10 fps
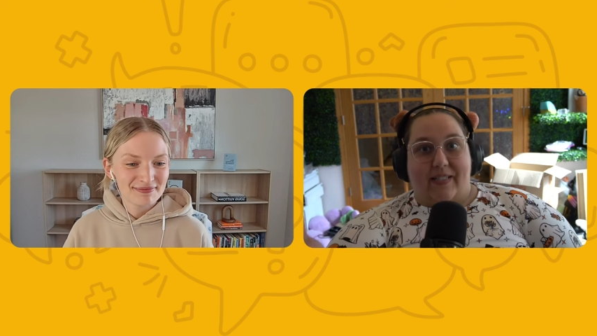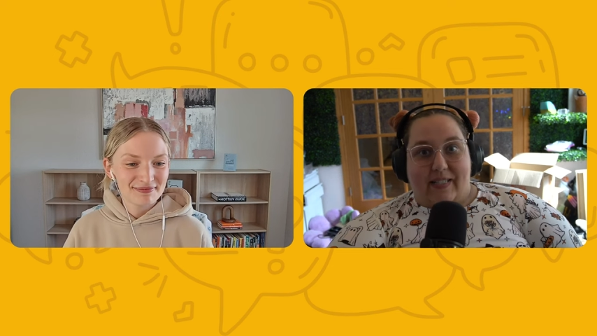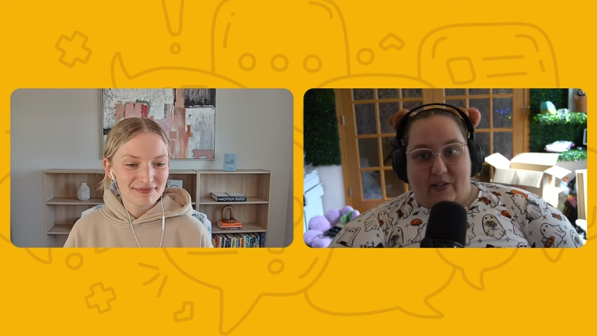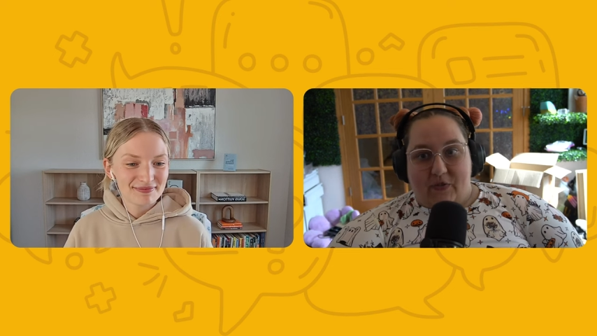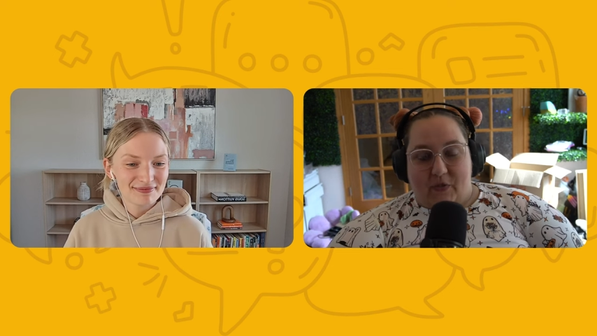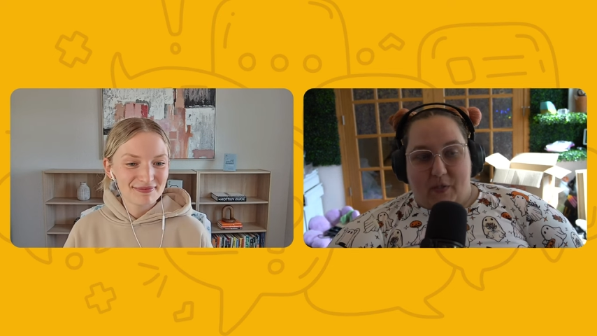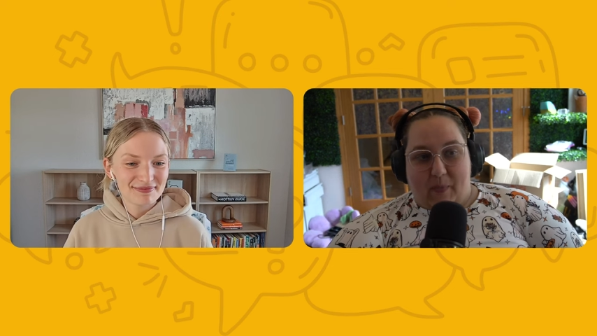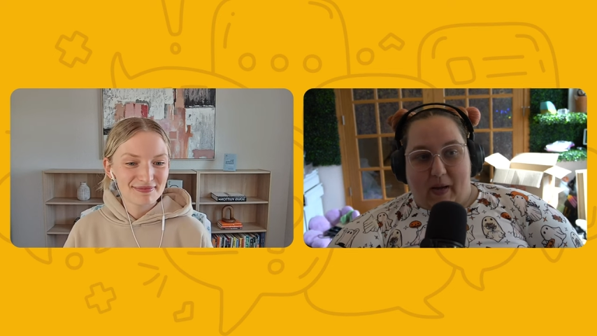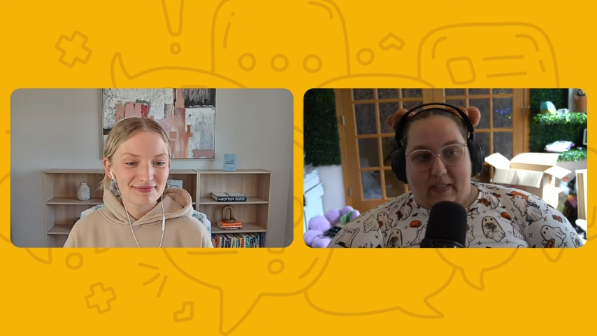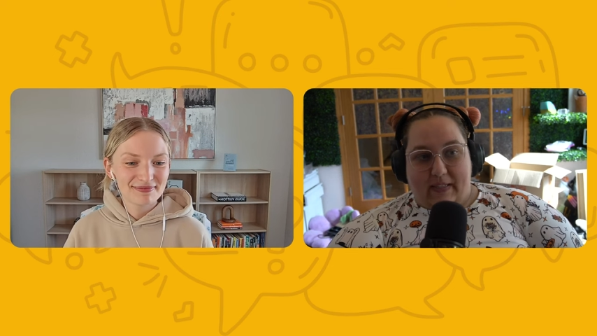Speaker 1: Salesforce
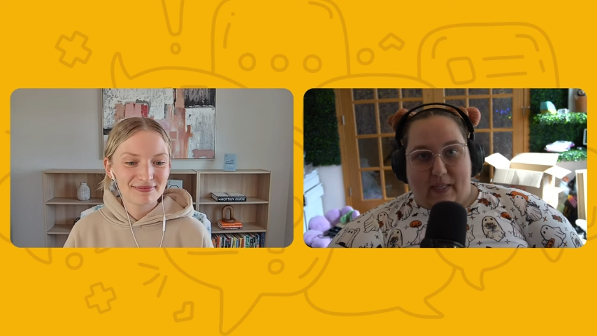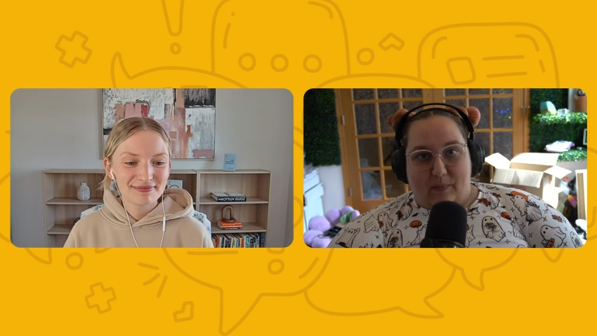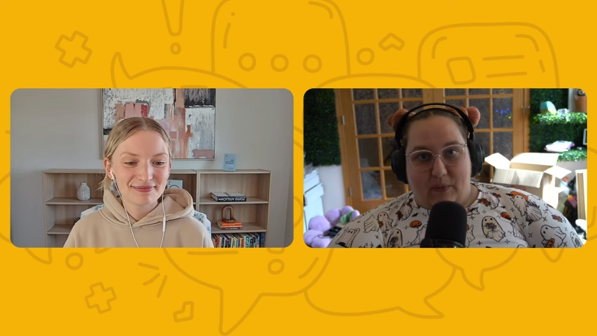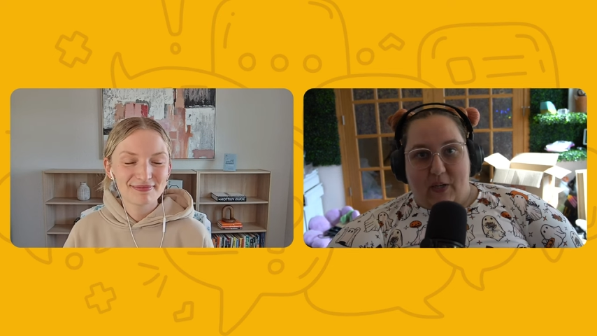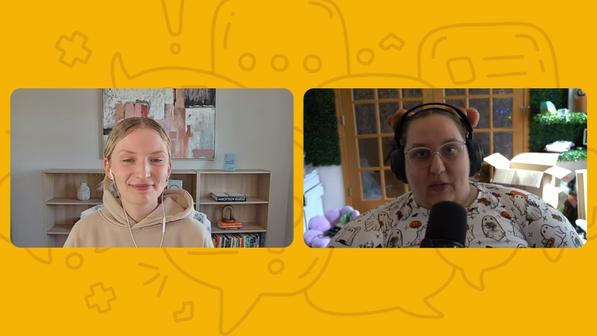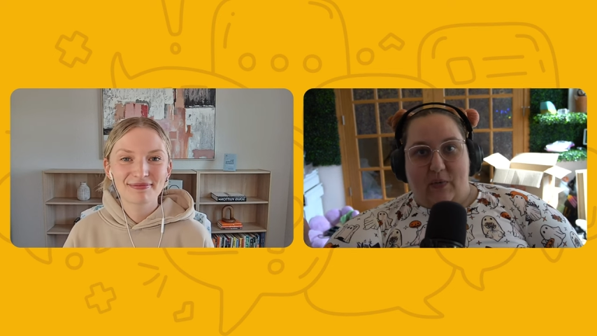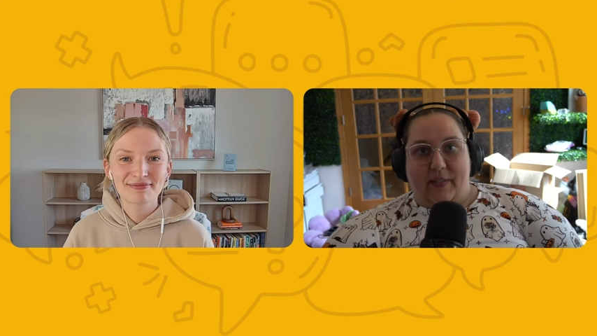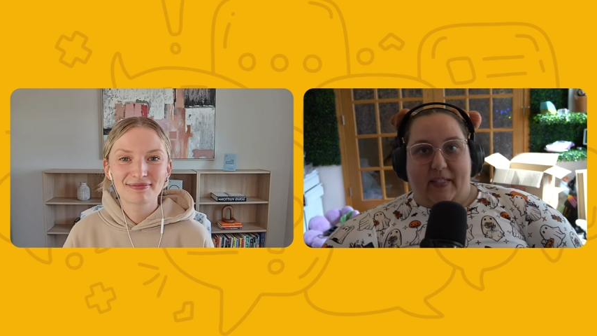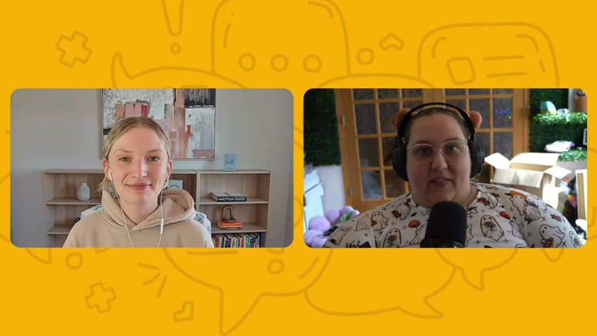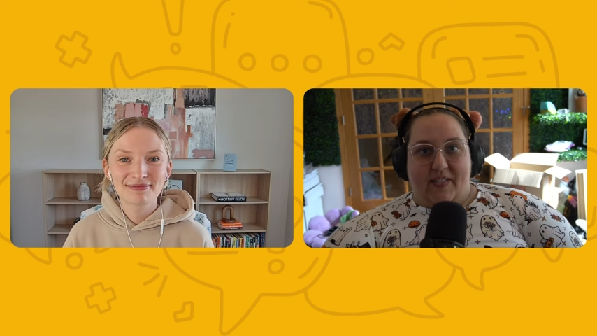buying Tableau
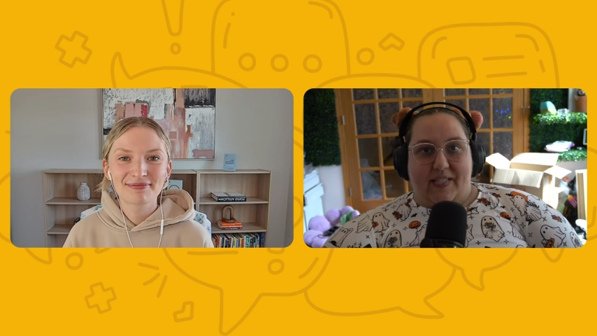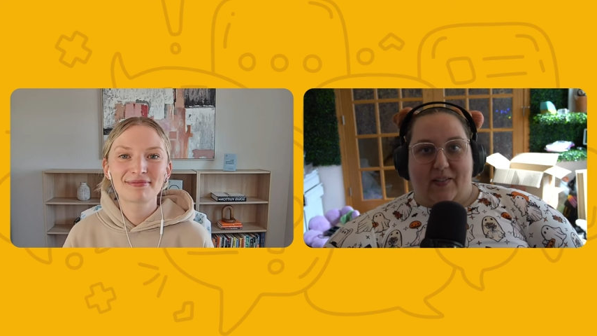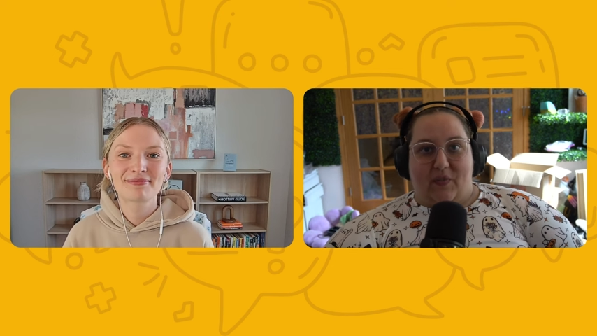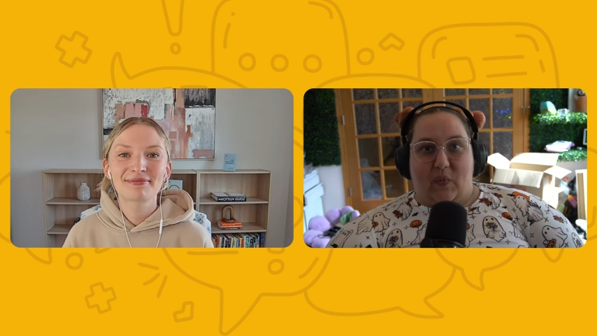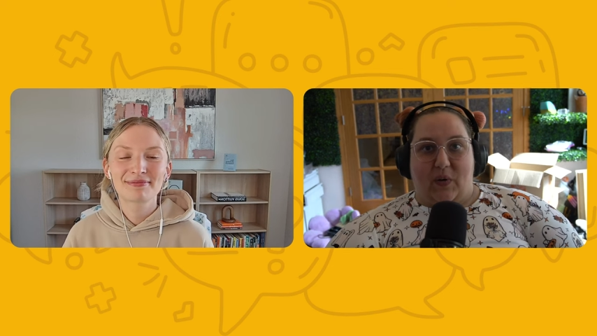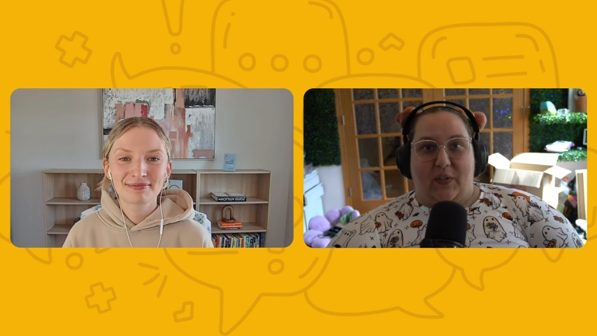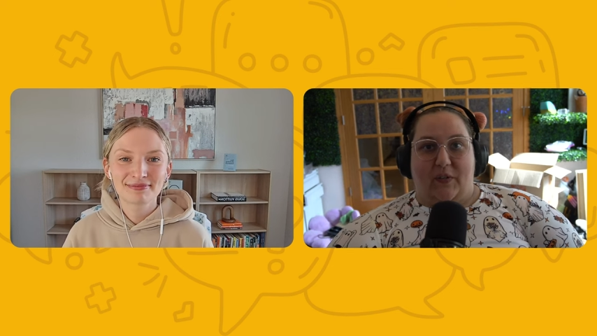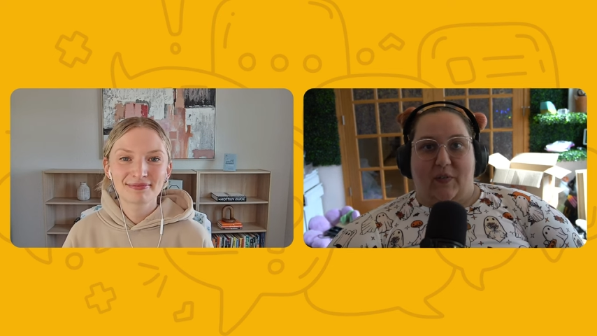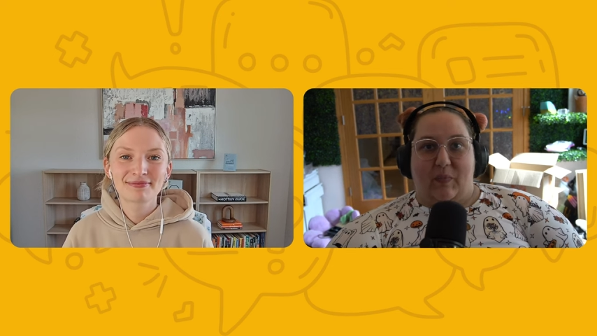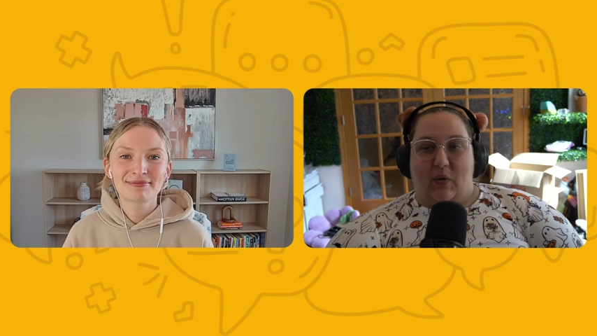would give us a different world
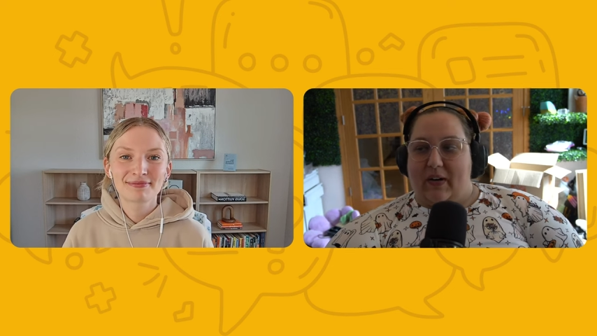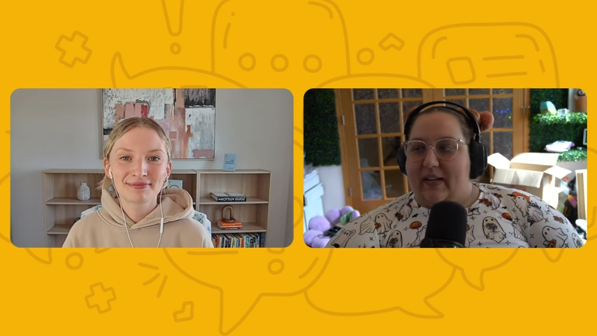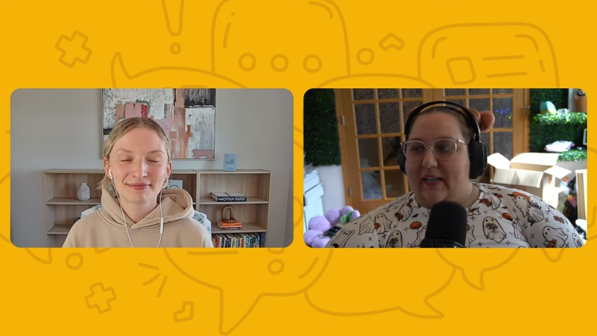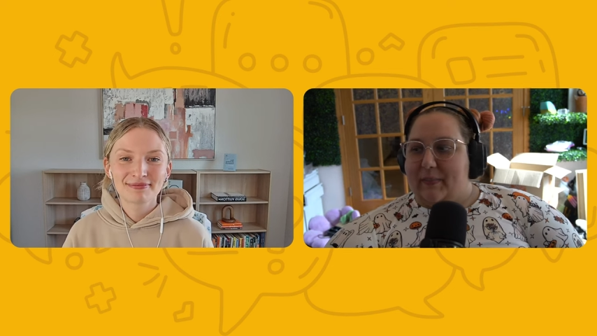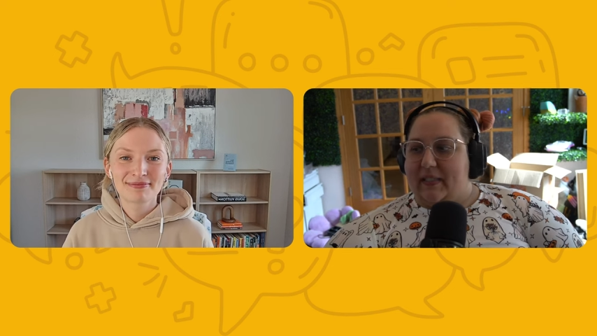of reporting,